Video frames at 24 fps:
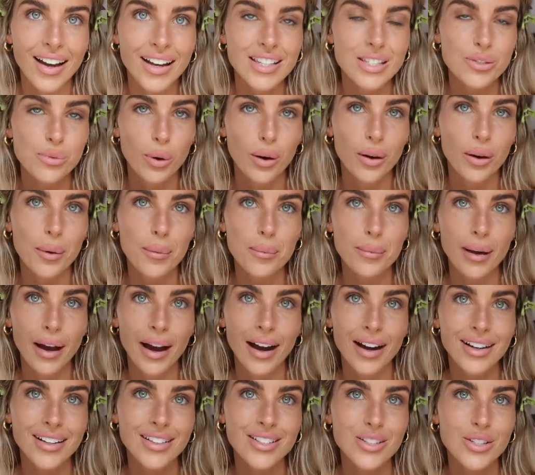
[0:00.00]
guys welcome
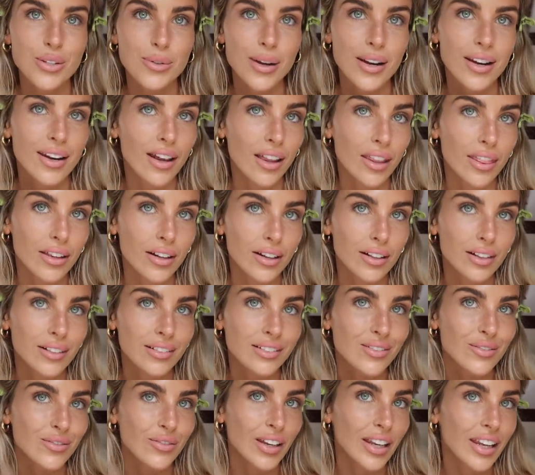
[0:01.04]
back to
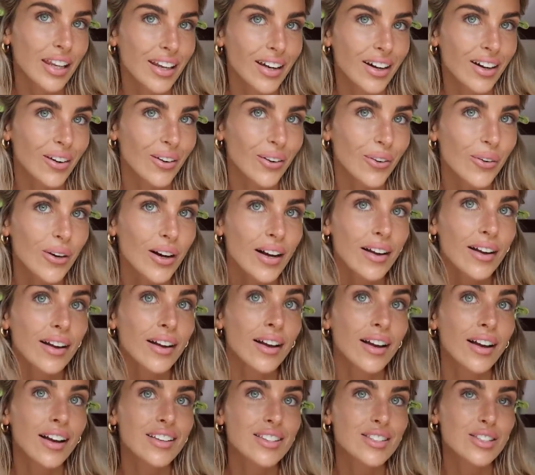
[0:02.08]
another video
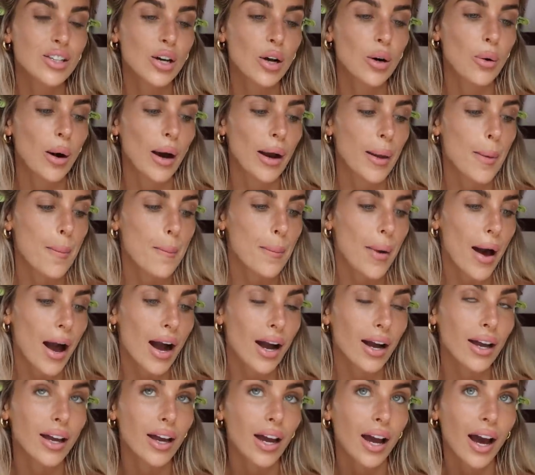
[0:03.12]
so I am
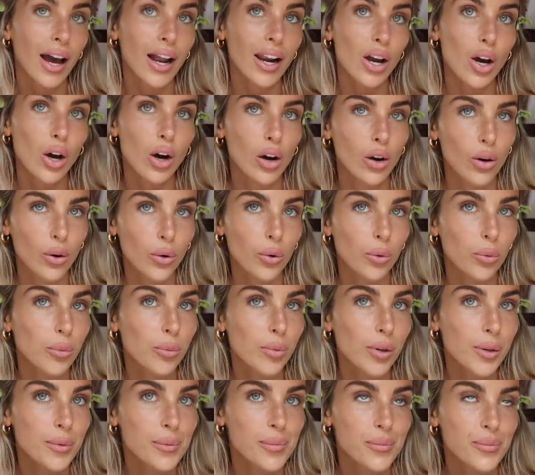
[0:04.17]
back at
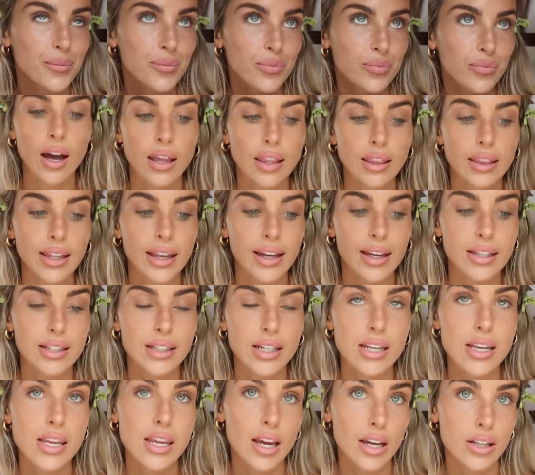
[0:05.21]
home I
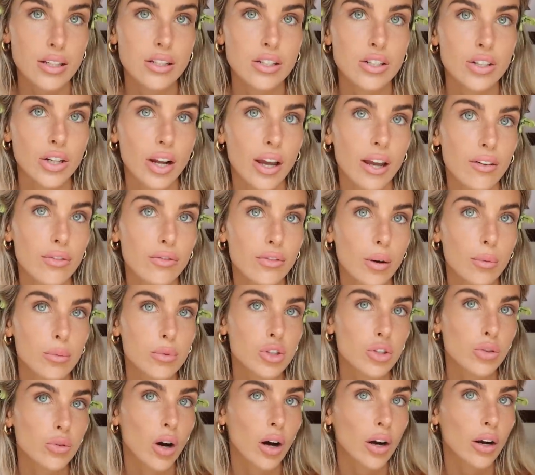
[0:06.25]
landed yesterday from
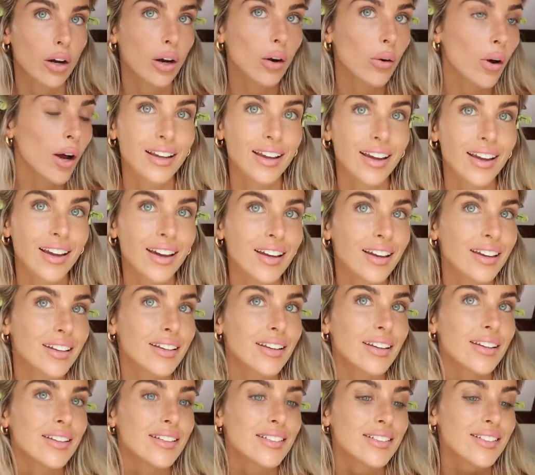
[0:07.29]
Toronto
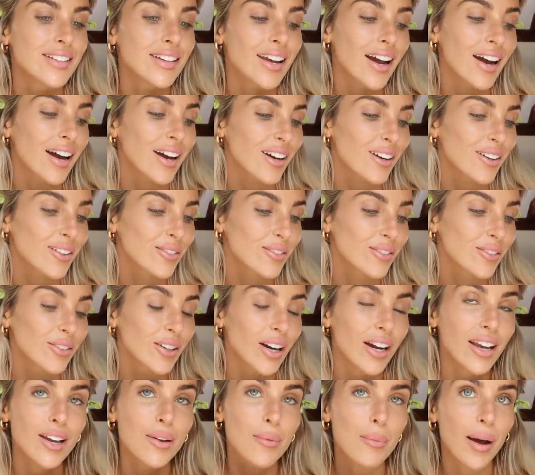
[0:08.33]
and yeah
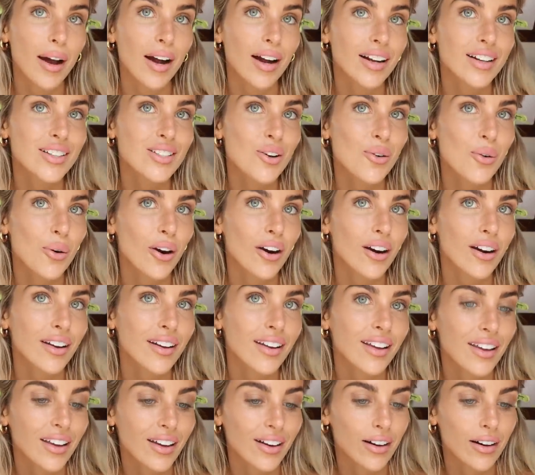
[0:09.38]
right back to work
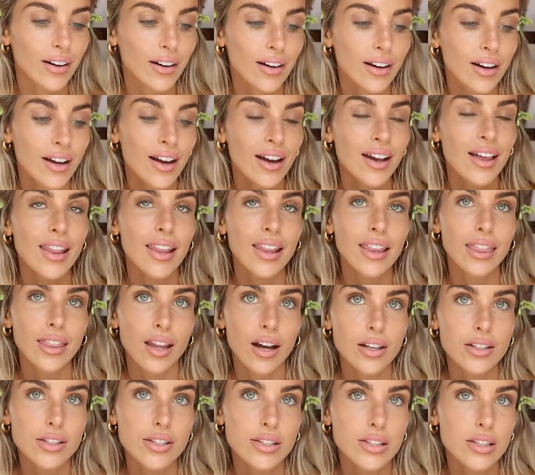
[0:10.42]
here
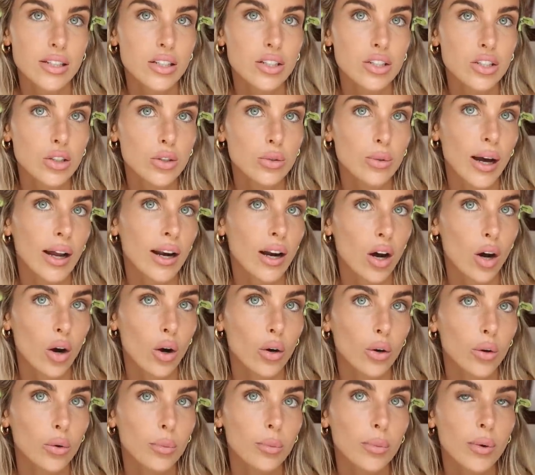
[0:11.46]
lots to do at
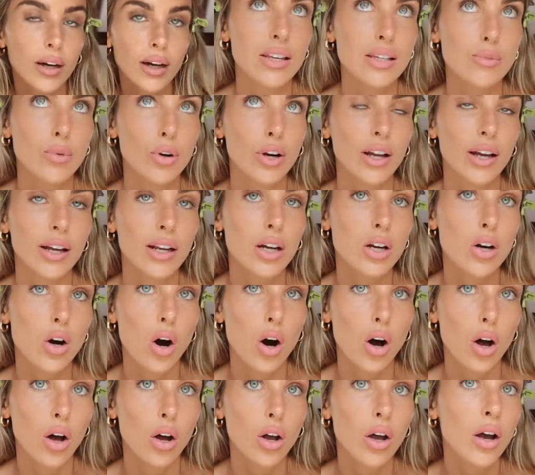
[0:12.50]
home this morning I had a
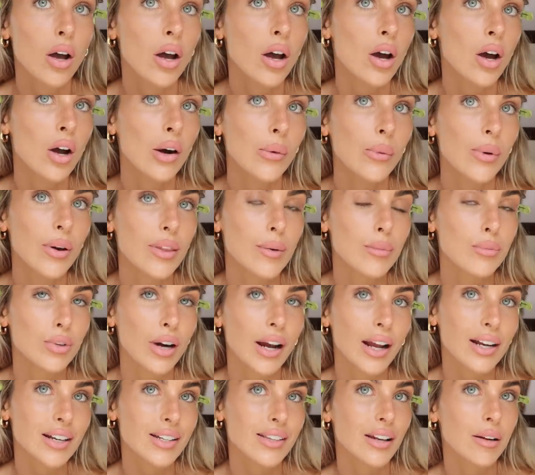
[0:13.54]
call with a
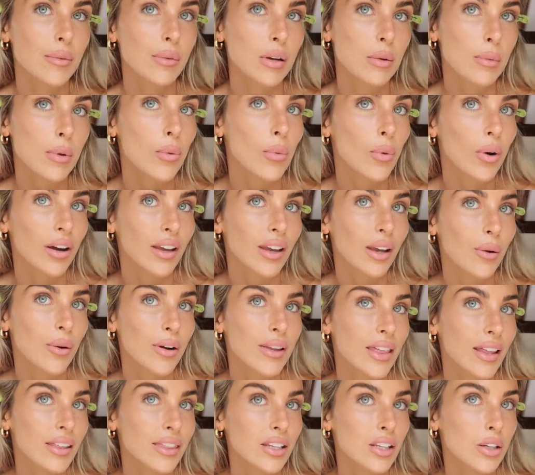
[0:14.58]
brand that I'm gonna be working
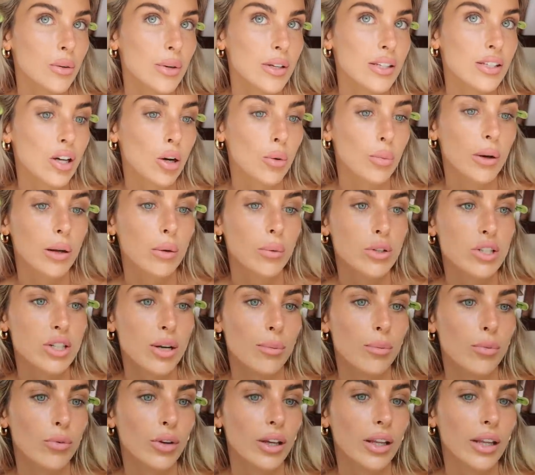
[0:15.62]
with at the US Open, which
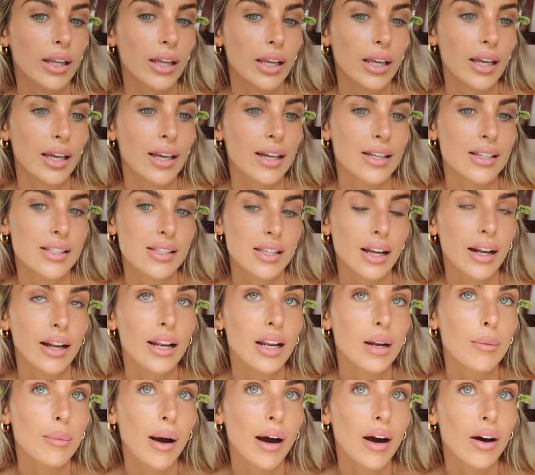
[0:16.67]
I'm really
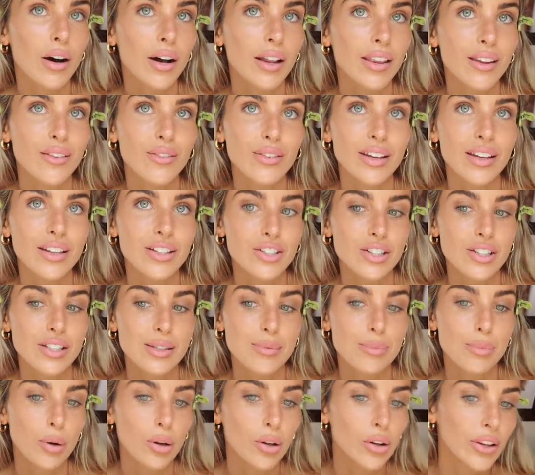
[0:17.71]
excited about. Olivia
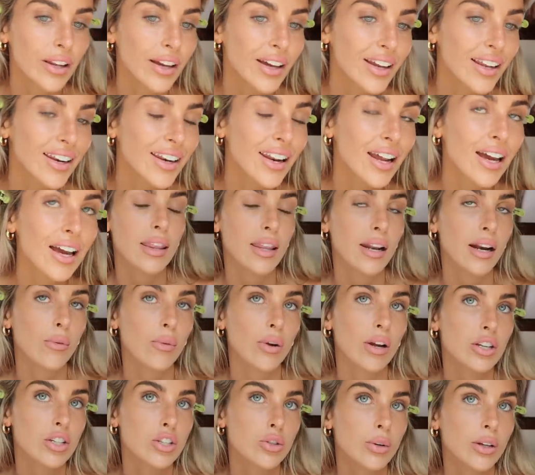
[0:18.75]
just pulled in and then I
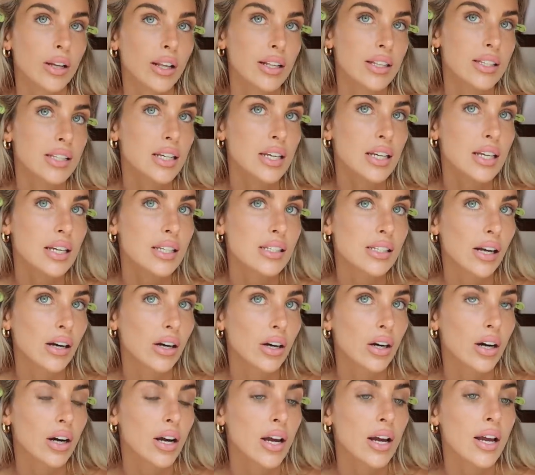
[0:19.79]
ran to an antique
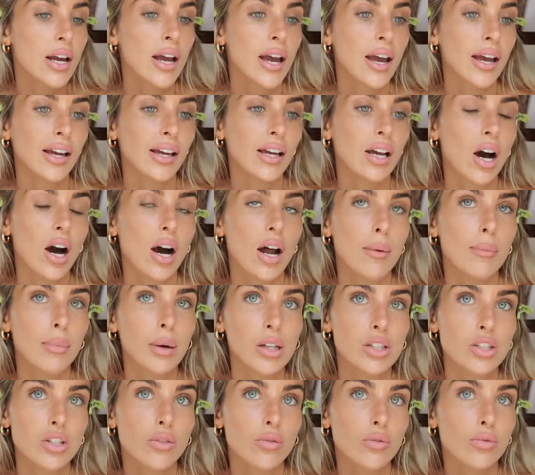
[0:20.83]
center and got a
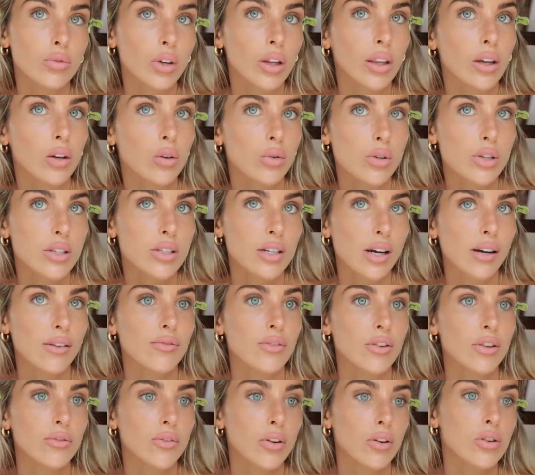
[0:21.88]
bunch of really cool stuff
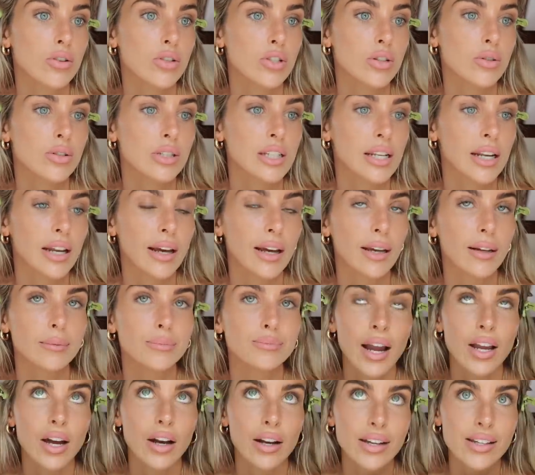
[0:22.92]
for the photo shoot today.
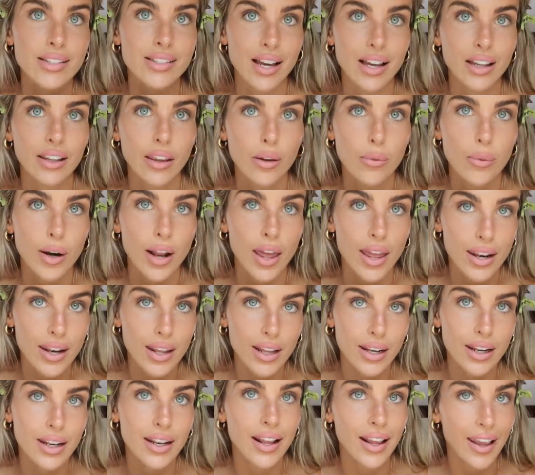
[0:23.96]
I got exactly what I
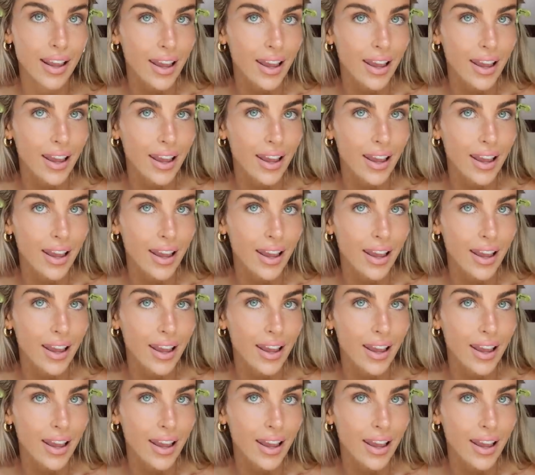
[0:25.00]
needed